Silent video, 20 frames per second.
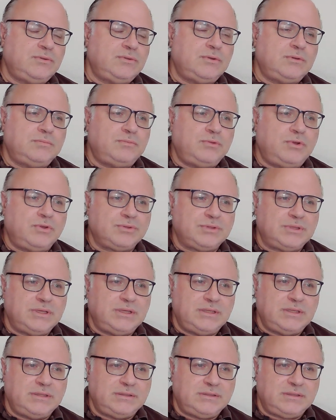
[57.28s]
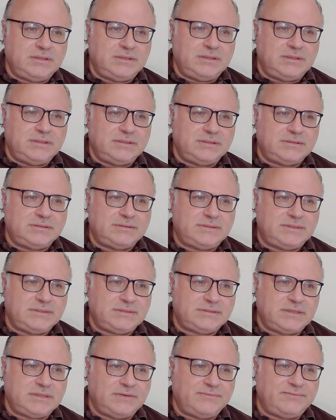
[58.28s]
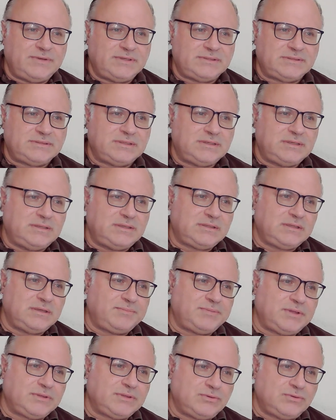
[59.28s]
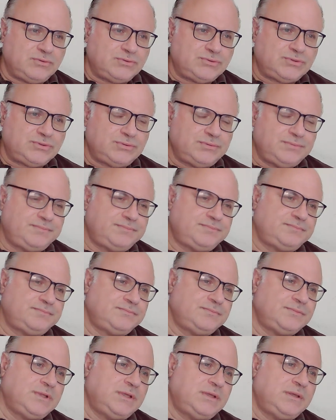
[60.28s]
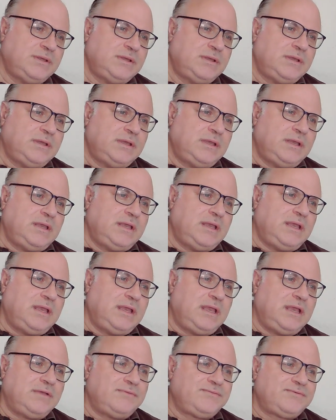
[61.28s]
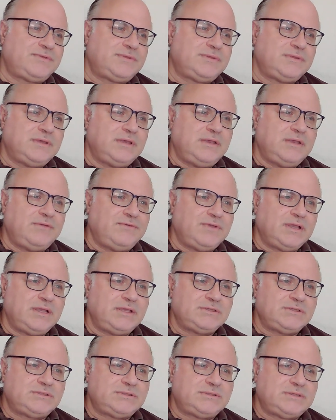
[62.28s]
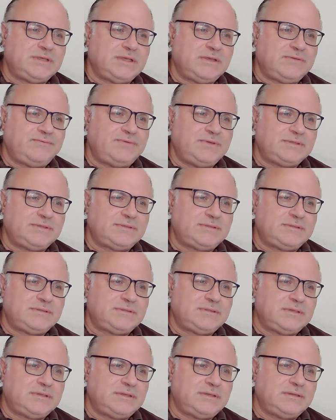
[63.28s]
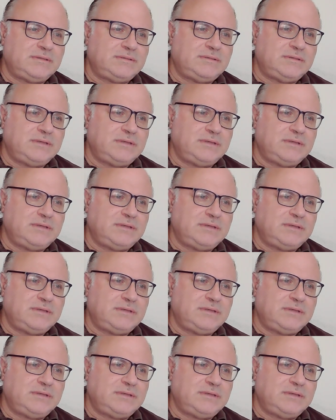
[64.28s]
More than sea surface temperatures. Earth's average surface air